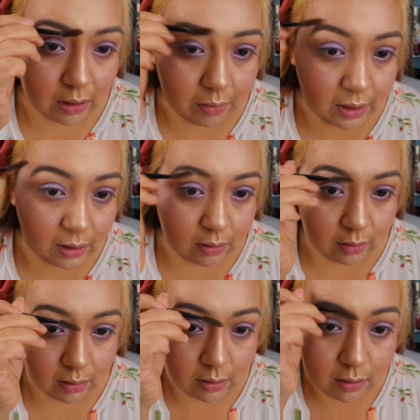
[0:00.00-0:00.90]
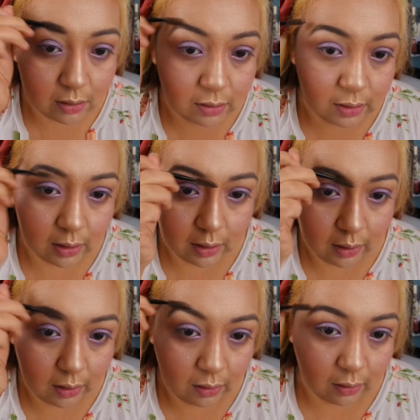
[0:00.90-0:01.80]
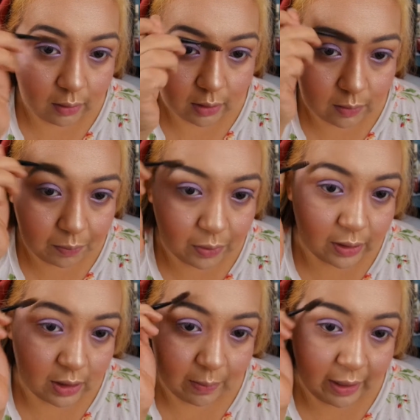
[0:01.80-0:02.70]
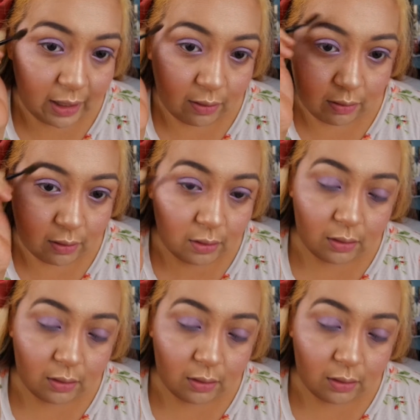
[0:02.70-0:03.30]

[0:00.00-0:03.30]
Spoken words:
eyebrows or just brush them out